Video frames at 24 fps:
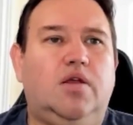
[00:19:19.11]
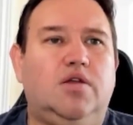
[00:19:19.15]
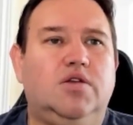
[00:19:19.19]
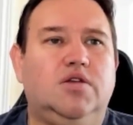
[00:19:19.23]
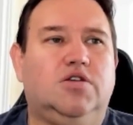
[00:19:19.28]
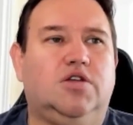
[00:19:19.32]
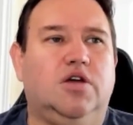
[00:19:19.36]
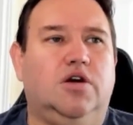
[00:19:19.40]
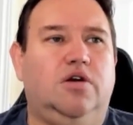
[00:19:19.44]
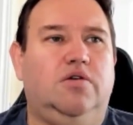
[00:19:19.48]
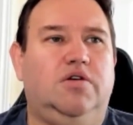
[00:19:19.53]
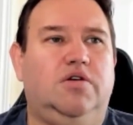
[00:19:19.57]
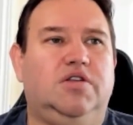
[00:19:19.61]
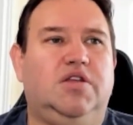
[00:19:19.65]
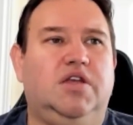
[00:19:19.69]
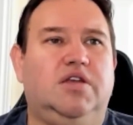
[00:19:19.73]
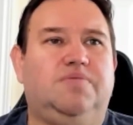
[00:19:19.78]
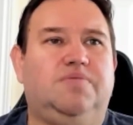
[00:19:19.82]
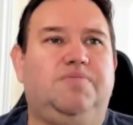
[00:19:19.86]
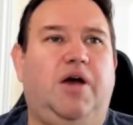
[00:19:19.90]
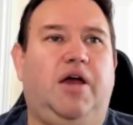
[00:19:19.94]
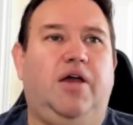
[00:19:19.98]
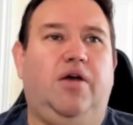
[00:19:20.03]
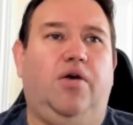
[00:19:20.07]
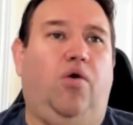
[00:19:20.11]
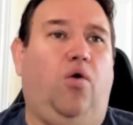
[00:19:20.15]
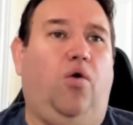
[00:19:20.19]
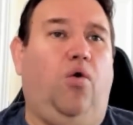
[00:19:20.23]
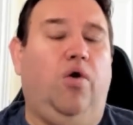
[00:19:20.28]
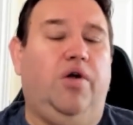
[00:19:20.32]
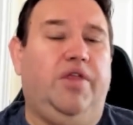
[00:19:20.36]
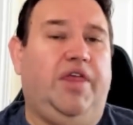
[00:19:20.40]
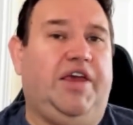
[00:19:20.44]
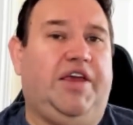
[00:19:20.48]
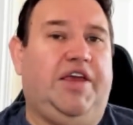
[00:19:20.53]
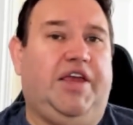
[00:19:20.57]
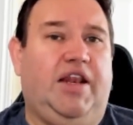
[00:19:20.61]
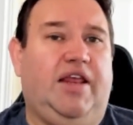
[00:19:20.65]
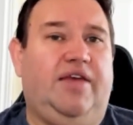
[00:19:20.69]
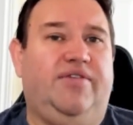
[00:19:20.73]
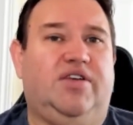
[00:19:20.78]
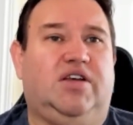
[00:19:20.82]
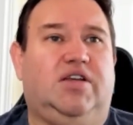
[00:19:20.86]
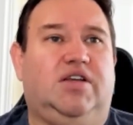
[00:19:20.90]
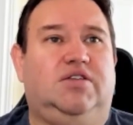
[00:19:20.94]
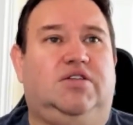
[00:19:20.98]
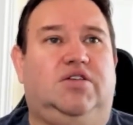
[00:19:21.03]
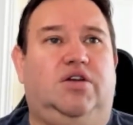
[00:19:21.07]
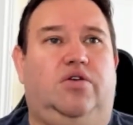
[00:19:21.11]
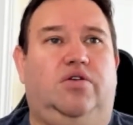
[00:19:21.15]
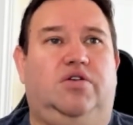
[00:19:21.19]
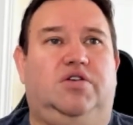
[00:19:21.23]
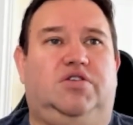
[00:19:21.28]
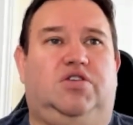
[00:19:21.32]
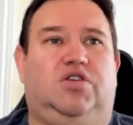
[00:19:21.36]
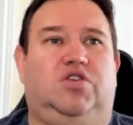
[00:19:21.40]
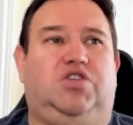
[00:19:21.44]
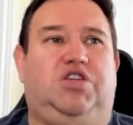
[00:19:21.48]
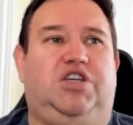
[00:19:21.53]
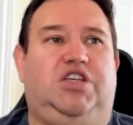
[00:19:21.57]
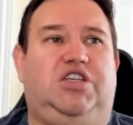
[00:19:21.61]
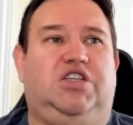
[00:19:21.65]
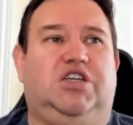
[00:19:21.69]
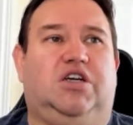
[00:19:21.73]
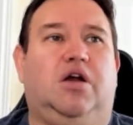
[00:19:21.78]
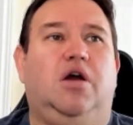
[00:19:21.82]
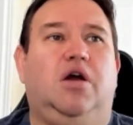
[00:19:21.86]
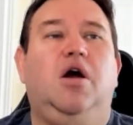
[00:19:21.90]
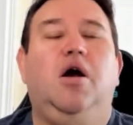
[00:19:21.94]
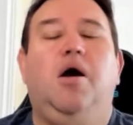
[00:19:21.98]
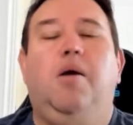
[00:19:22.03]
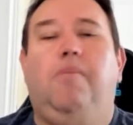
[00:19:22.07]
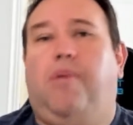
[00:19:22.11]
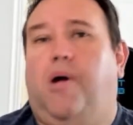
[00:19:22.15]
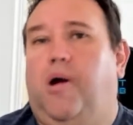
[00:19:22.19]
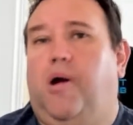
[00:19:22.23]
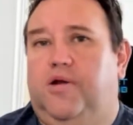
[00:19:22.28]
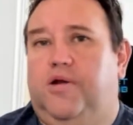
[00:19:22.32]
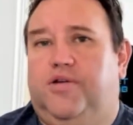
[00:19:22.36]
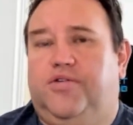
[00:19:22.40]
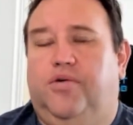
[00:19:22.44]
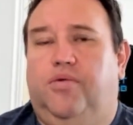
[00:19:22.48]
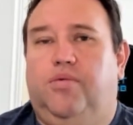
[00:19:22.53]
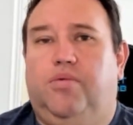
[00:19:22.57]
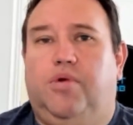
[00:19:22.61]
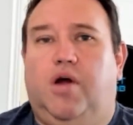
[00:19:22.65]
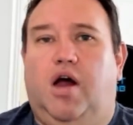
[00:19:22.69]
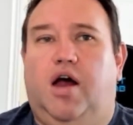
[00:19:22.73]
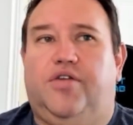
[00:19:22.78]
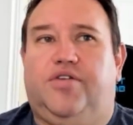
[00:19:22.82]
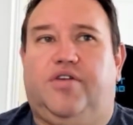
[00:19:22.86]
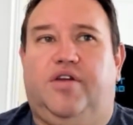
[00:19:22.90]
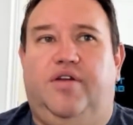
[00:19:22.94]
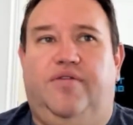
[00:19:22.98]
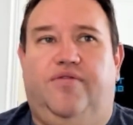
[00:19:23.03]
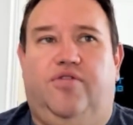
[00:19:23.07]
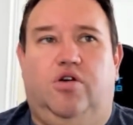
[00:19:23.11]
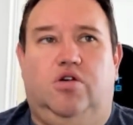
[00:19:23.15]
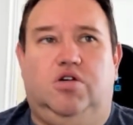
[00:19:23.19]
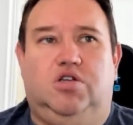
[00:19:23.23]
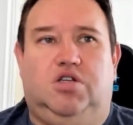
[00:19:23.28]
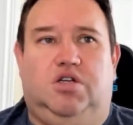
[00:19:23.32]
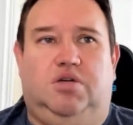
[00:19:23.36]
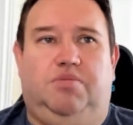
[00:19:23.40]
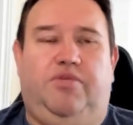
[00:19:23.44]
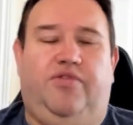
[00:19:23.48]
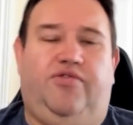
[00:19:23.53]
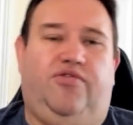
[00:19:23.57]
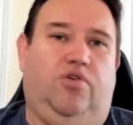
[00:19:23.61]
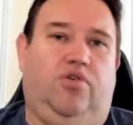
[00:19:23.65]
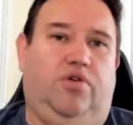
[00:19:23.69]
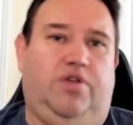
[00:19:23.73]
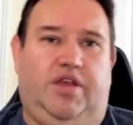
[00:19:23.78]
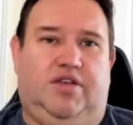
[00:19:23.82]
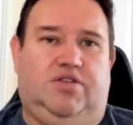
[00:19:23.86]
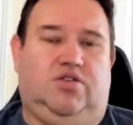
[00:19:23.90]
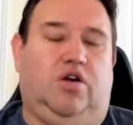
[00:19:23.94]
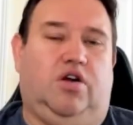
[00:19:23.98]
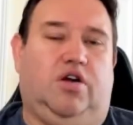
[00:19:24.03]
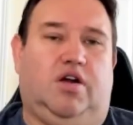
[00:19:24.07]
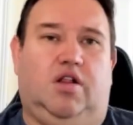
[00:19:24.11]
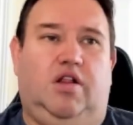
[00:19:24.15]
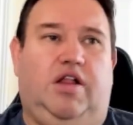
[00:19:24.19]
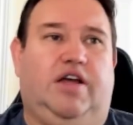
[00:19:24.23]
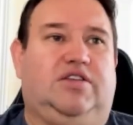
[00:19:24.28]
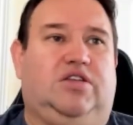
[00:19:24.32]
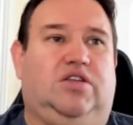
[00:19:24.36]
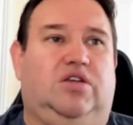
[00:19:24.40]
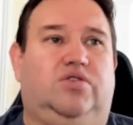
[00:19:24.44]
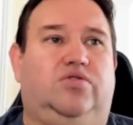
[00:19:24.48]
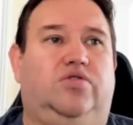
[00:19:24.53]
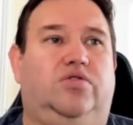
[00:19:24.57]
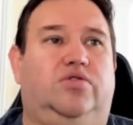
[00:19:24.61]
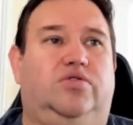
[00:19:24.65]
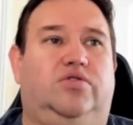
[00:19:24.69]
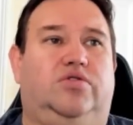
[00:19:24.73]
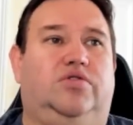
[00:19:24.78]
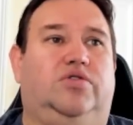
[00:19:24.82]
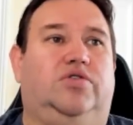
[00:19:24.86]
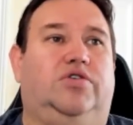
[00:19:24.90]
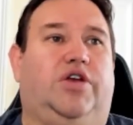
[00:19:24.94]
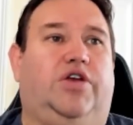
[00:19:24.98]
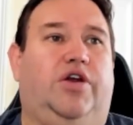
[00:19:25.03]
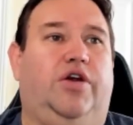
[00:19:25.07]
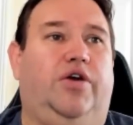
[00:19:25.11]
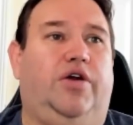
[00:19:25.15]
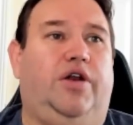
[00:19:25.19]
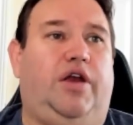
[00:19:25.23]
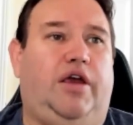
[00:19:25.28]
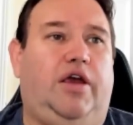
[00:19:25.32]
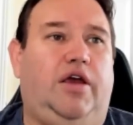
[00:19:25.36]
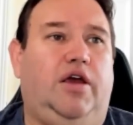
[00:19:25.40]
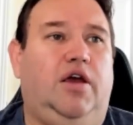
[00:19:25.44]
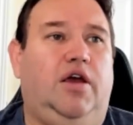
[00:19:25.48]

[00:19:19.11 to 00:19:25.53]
So they could even consider a strategic partial Roth conversion before they start collecting Social Security.